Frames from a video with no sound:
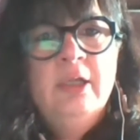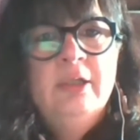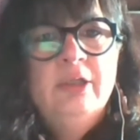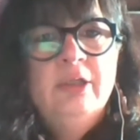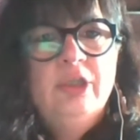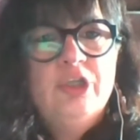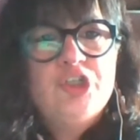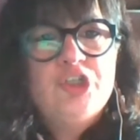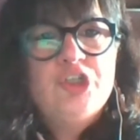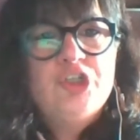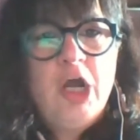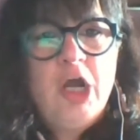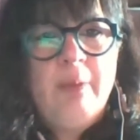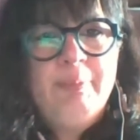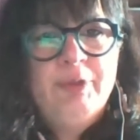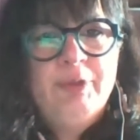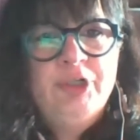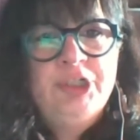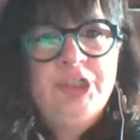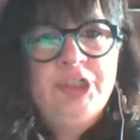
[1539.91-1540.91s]
the
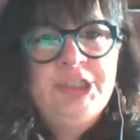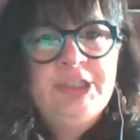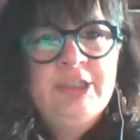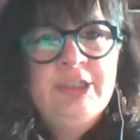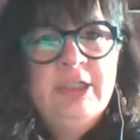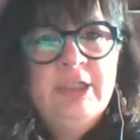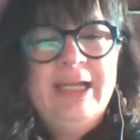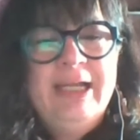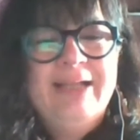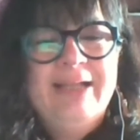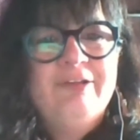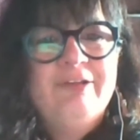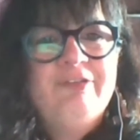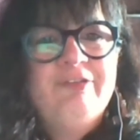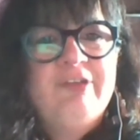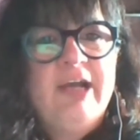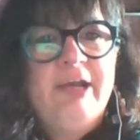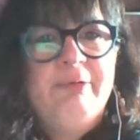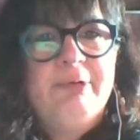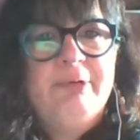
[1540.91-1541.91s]
choppers, and the
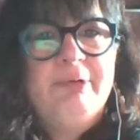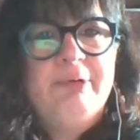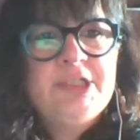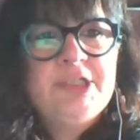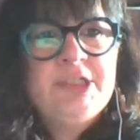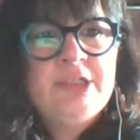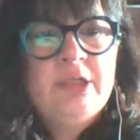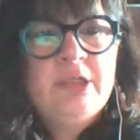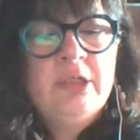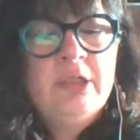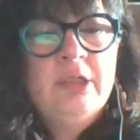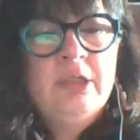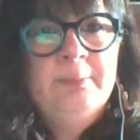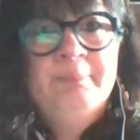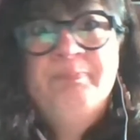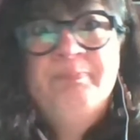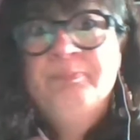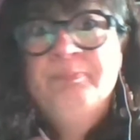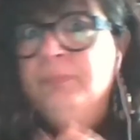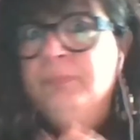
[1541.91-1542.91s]
sirens.
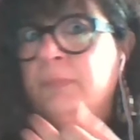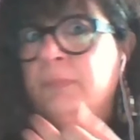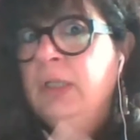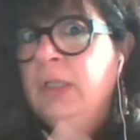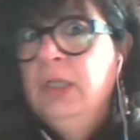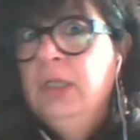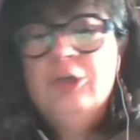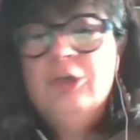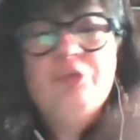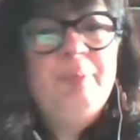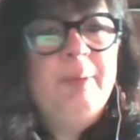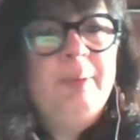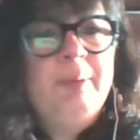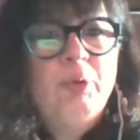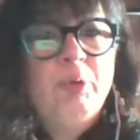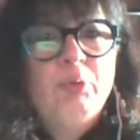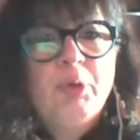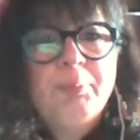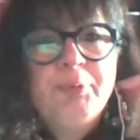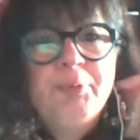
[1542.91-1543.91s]
Because
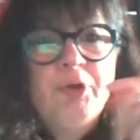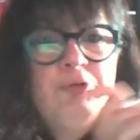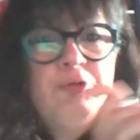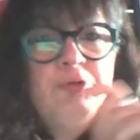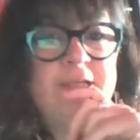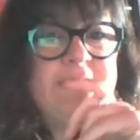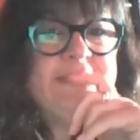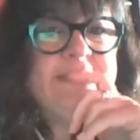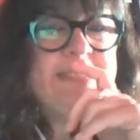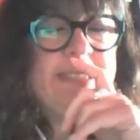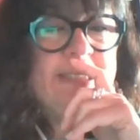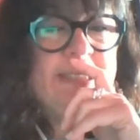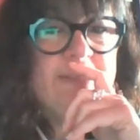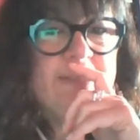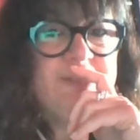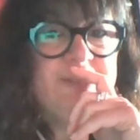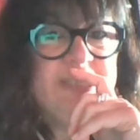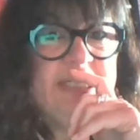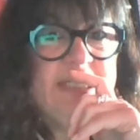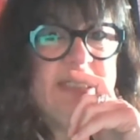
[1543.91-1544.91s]
people were protesting
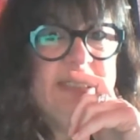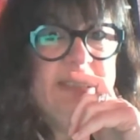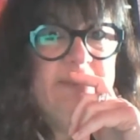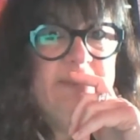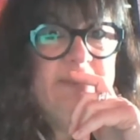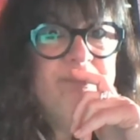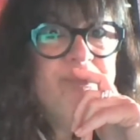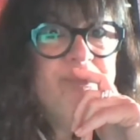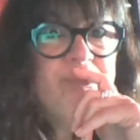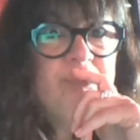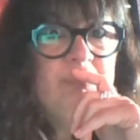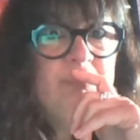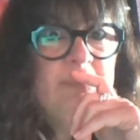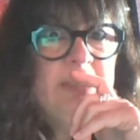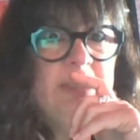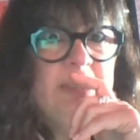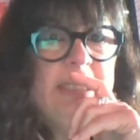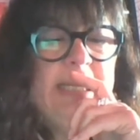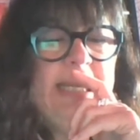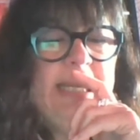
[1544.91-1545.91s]
outside.
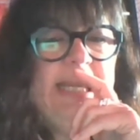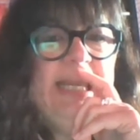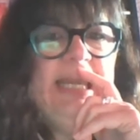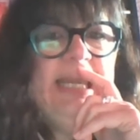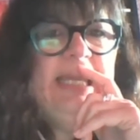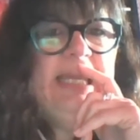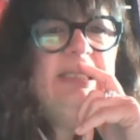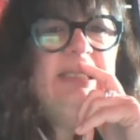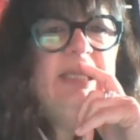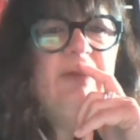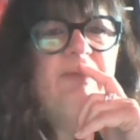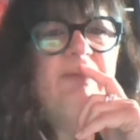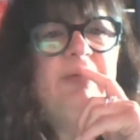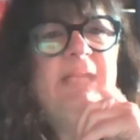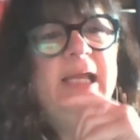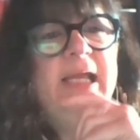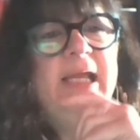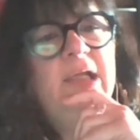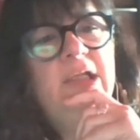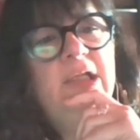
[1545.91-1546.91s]
And they were
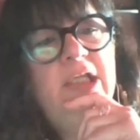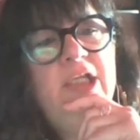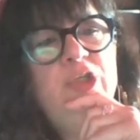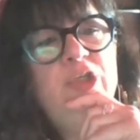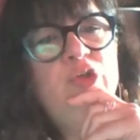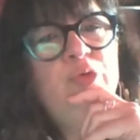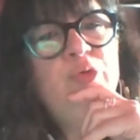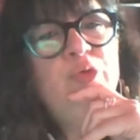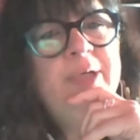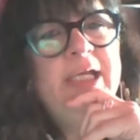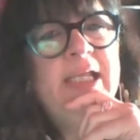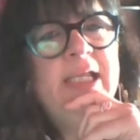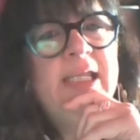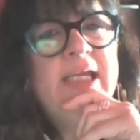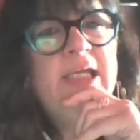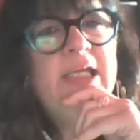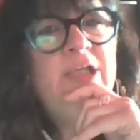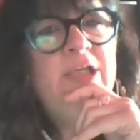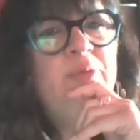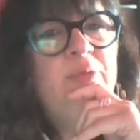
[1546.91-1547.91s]
like, did you
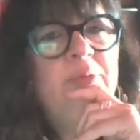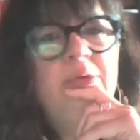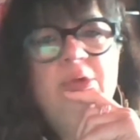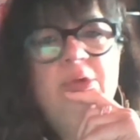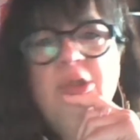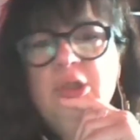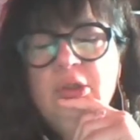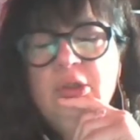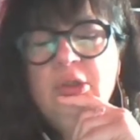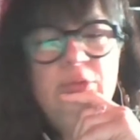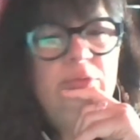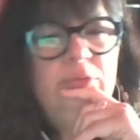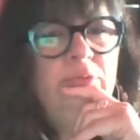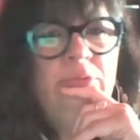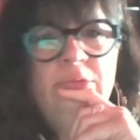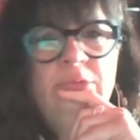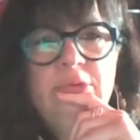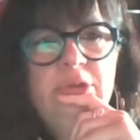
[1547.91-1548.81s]
realign your... No.